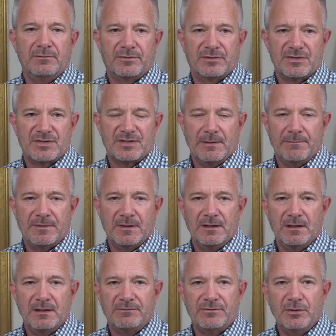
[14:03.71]
for
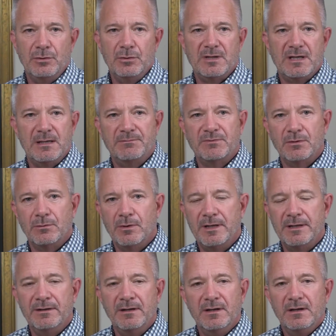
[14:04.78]
something, if you keep
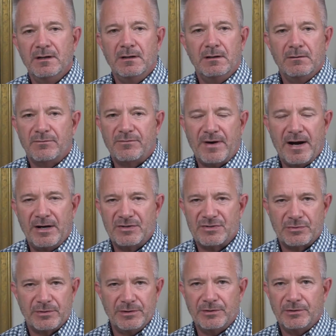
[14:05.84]
doing fire
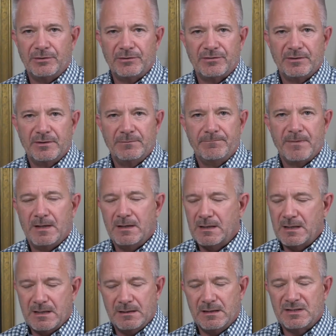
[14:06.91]
drills,
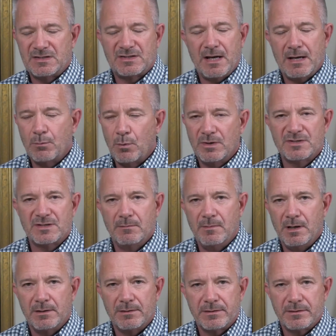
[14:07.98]
and let's say once a
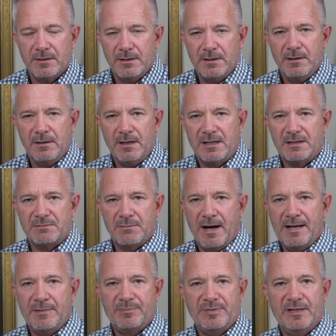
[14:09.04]
month, it's
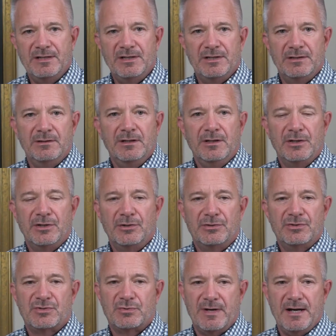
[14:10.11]
my opinion you're
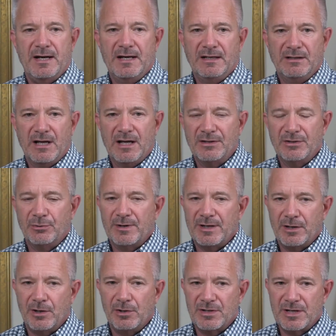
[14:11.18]

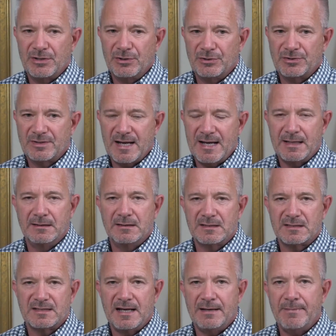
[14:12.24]
you're taking the
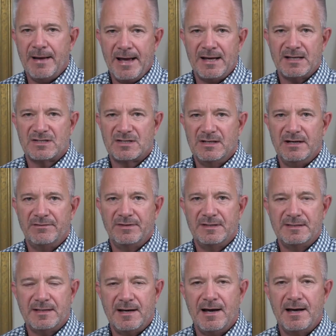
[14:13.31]
same action every
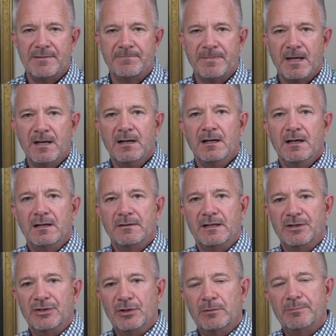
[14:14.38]
time,
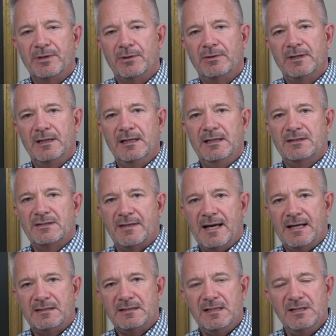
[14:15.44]
then you're building into
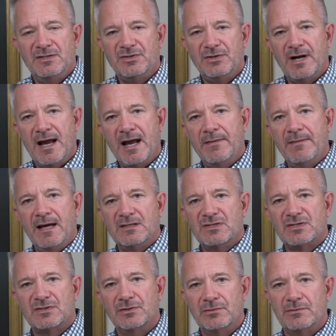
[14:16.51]
that teacher and that
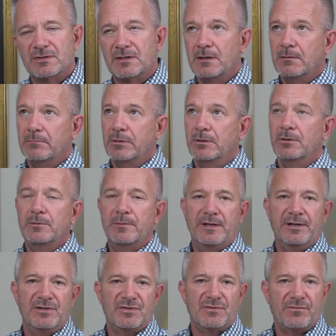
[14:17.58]
students. Boom,
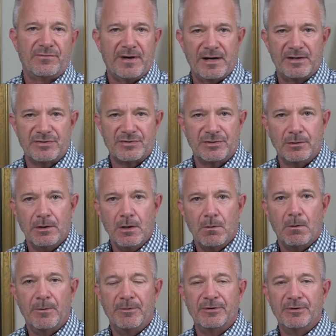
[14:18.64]
here's the fire drill.
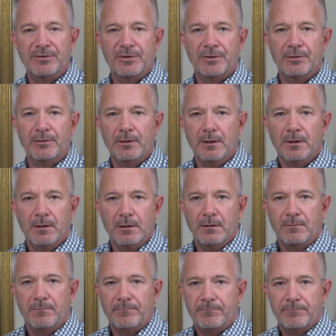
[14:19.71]
What are we going to do?
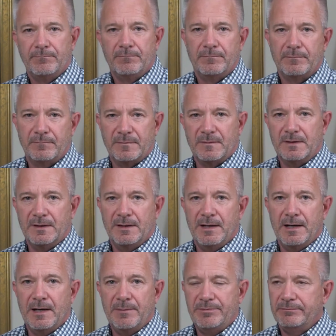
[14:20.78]
Get
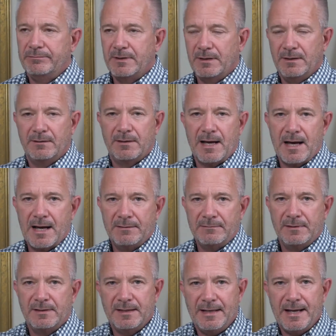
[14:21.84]
up, get in
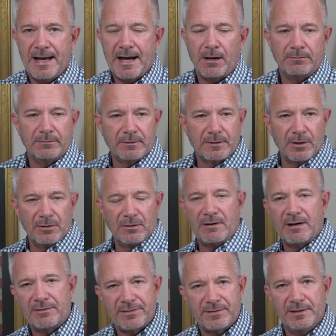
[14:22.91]
line, get out, go to
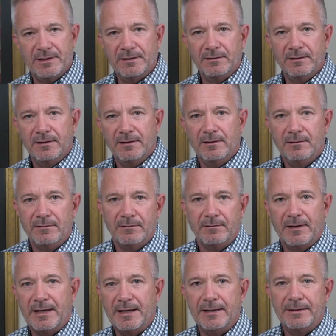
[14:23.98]
our thing,
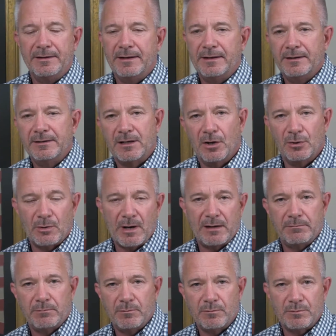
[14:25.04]
and go to
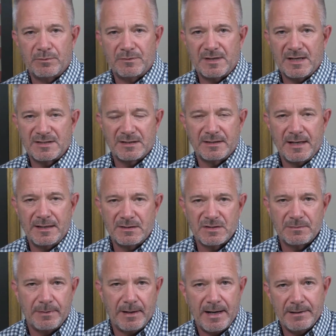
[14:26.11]
our designated
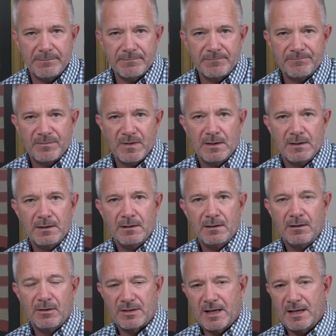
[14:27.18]
spot.
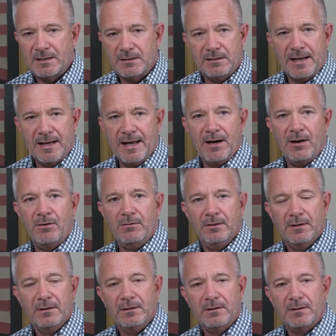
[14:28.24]
Okay, now